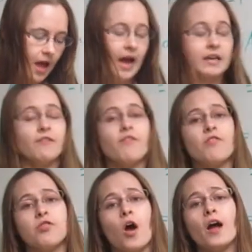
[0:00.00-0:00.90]
I have
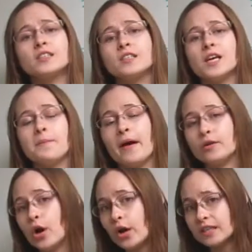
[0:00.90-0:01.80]
thought
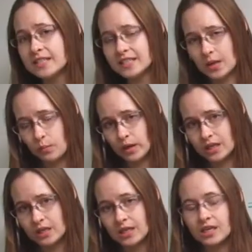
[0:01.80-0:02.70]
about hurting
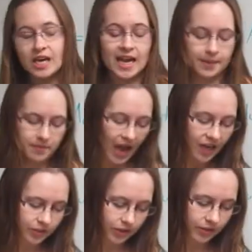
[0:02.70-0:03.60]
someone, I am
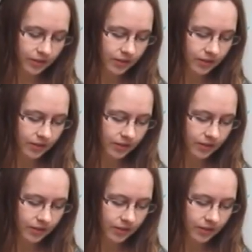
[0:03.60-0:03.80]
not good.